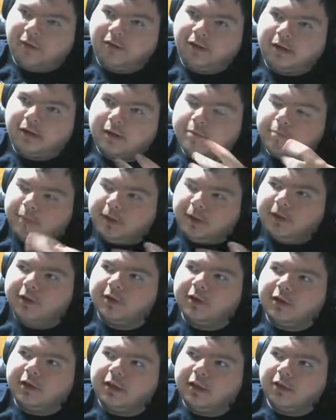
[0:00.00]
like
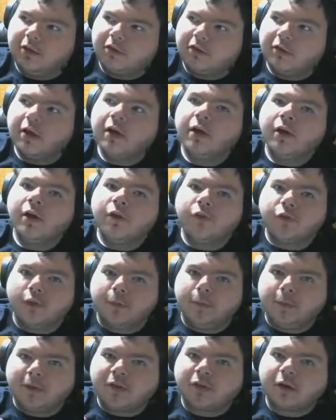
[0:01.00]
abilities,
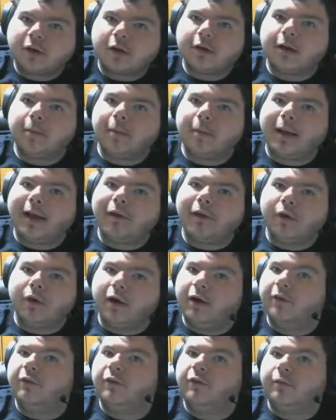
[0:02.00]
from a certain amount of